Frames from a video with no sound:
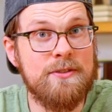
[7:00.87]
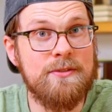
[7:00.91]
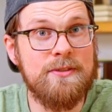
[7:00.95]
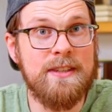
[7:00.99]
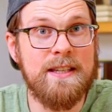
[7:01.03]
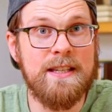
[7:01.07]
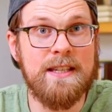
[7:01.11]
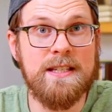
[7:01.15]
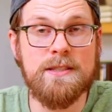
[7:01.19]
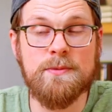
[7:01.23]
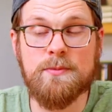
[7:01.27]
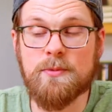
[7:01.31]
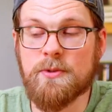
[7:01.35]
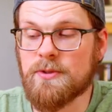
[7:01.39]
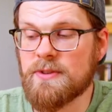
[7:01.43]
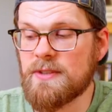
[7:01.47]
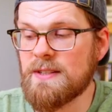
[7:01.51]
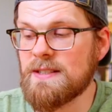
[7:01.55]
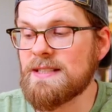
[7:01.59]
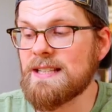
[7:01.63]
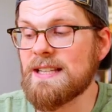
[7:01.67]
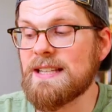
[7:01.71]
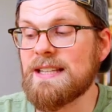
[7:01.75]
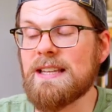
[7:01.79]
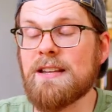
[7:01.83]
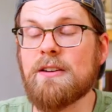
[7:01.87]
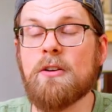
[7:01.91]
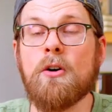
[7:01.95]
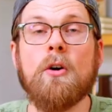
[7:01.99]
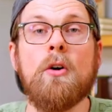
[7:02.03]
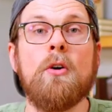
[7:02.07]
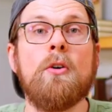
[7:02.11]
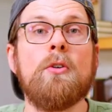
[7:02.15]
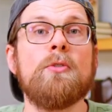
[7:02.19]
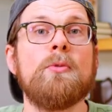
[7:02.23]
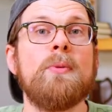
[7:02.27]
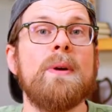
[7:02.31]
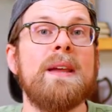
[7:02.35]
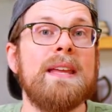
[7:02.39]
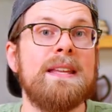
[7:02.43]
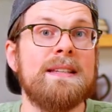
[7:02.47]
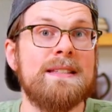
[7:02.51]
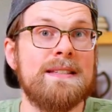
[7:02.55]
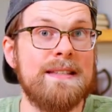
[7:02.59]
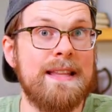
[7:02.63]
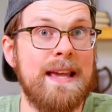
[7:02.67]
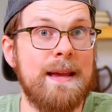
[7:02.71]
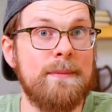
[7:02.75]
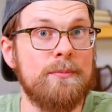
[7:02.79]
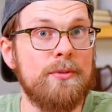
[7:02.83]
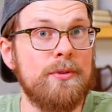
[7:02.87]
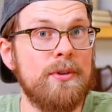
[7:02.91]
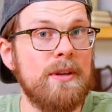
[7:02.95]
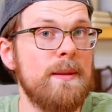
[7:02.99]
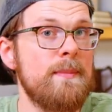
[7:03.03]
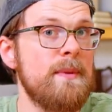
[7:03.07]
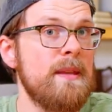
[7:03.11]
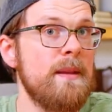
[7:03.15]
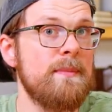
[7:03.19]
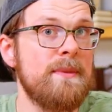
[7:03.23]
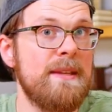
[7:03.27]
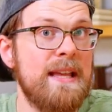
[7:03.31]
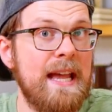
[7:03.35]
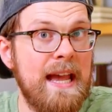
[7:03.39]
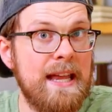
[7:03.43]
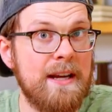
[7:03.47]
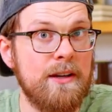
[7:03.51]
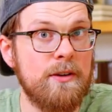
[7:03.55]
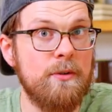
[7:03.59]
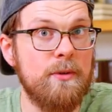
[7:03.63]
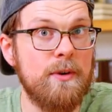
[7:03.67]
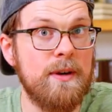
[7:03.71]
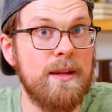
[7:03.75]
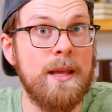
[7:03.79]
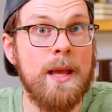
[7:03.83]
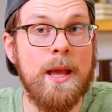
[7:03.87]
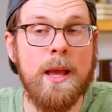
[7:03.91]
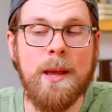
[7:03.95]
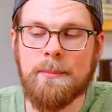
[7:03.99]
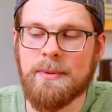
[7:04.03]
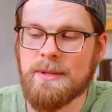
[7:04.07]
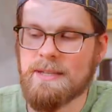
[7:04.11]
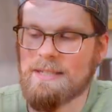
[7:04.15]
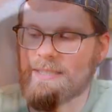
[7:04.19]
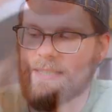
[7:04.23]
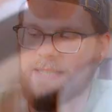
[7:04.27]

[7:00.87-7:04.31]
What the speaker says: think it's worth it to get all the way into that premium category, because